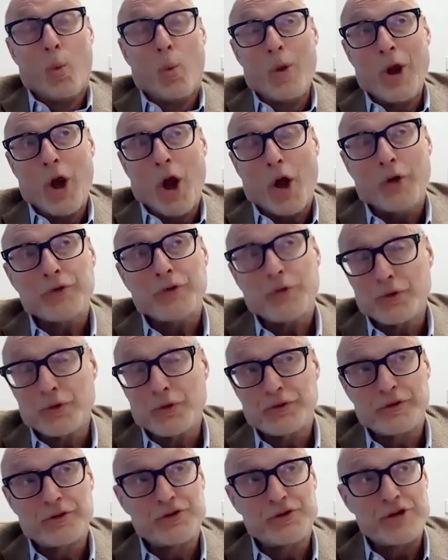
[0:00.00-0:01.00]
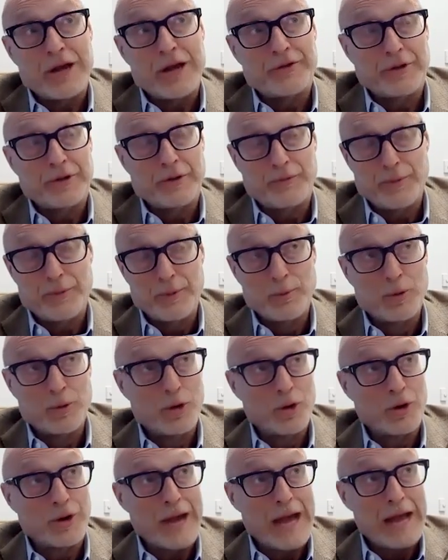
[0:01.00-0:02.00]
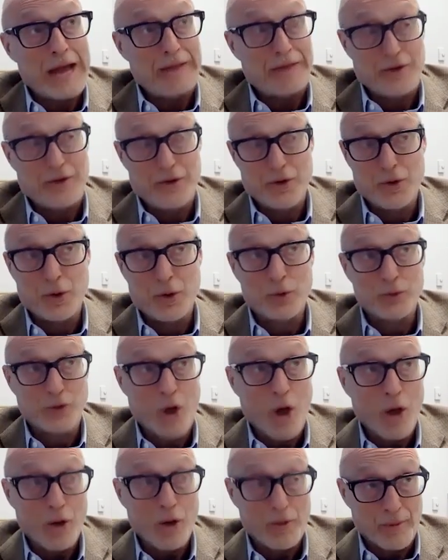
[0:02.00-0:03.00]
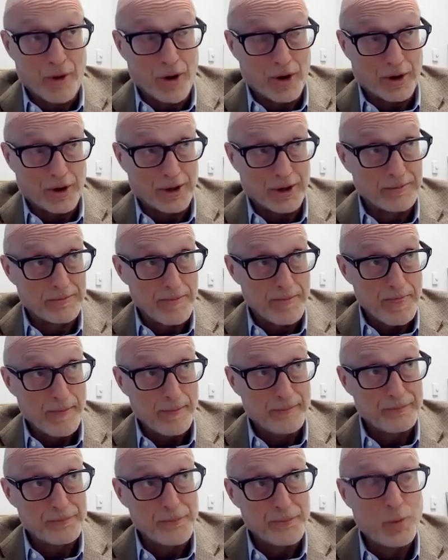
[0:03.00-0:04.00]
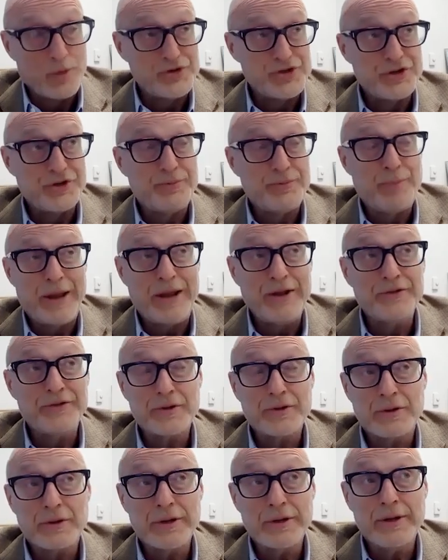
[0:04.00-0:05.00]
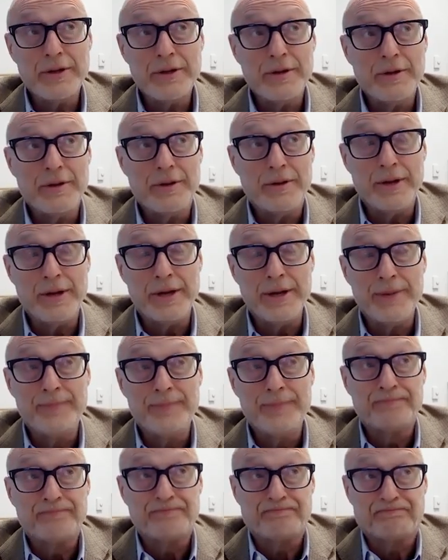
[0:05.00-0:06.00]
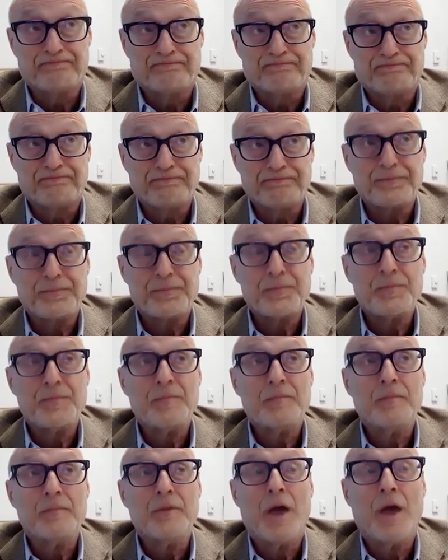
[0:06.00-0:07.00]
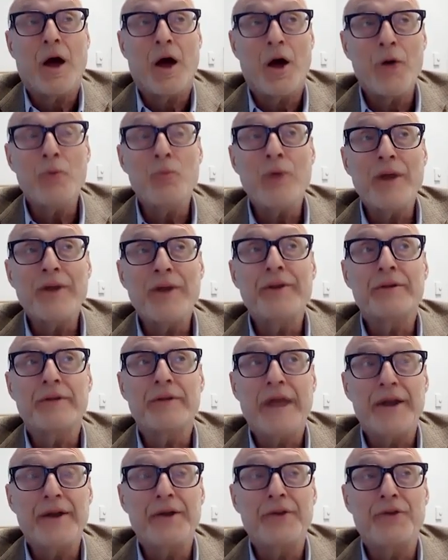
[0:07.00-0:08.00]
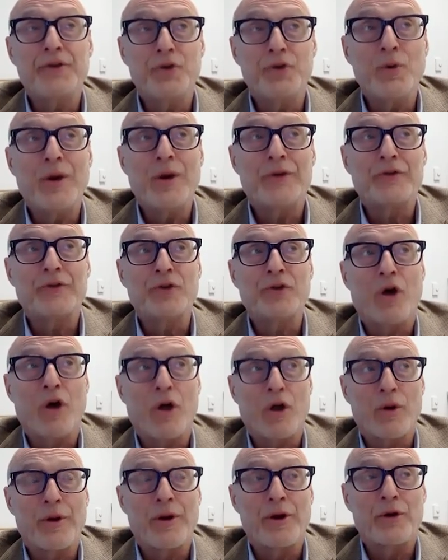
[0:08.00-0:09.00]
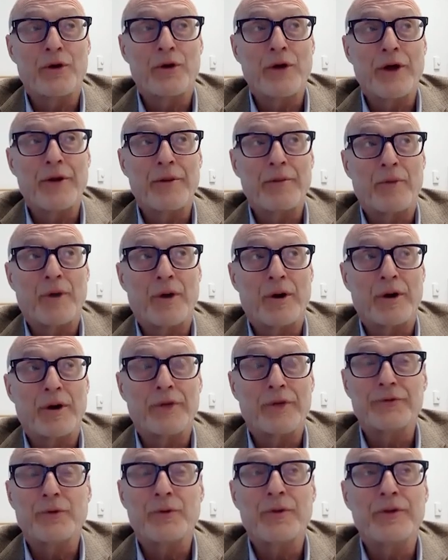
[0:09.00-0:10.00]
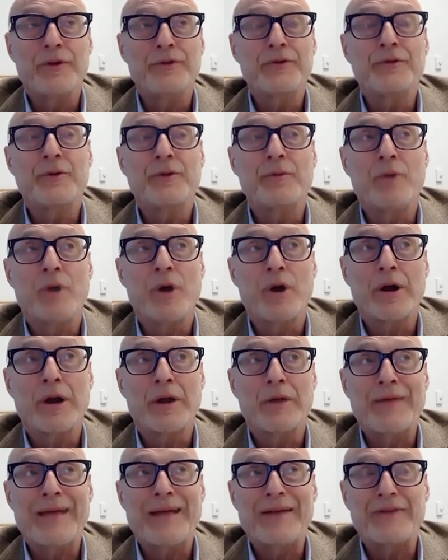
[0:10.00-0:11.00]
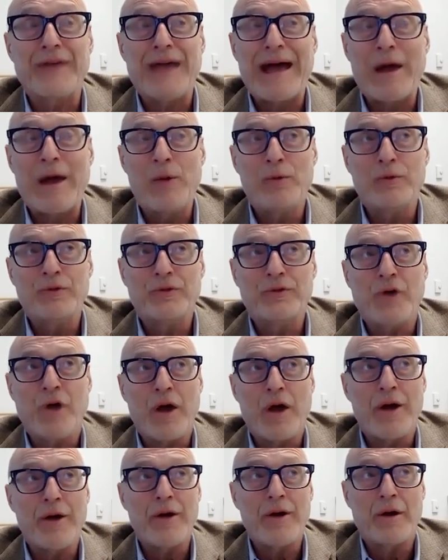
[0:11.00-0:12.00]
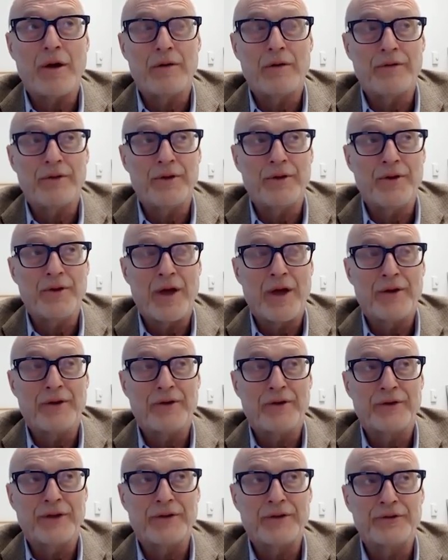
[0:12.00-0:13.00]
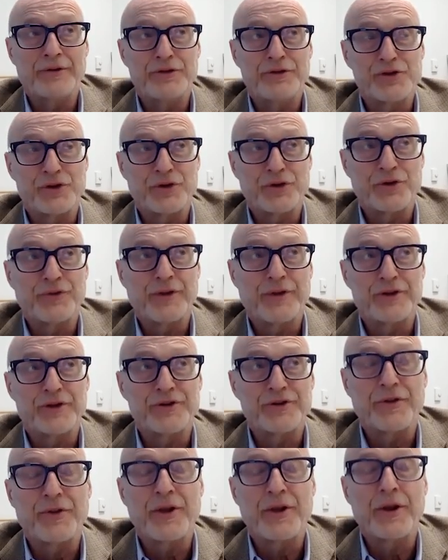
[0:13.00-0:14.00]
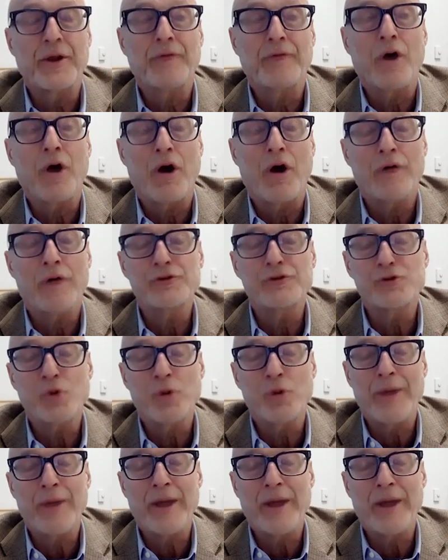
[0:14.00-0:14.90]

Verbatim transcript: We also suggest, if we will look at the Eurodollar market, which is basically the unregulated U S dollar and credit market. So this is a market that's outside of the United States or jurisdiction. Think of offshore